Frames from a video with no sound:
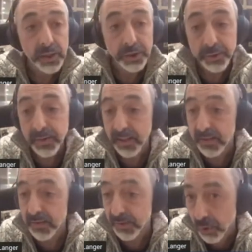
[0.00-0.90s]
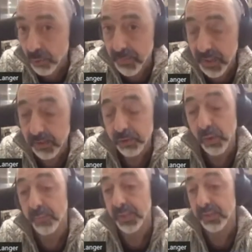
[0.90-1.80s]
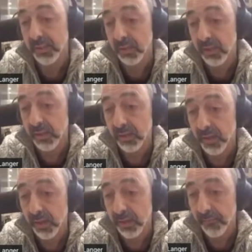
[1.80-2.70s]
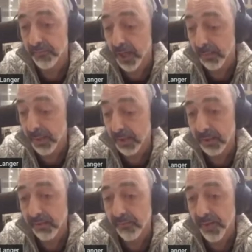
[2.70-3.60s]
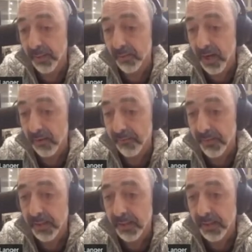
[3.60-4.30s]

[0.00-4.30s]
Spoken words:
You can zoom into a particular frame in the flame graph.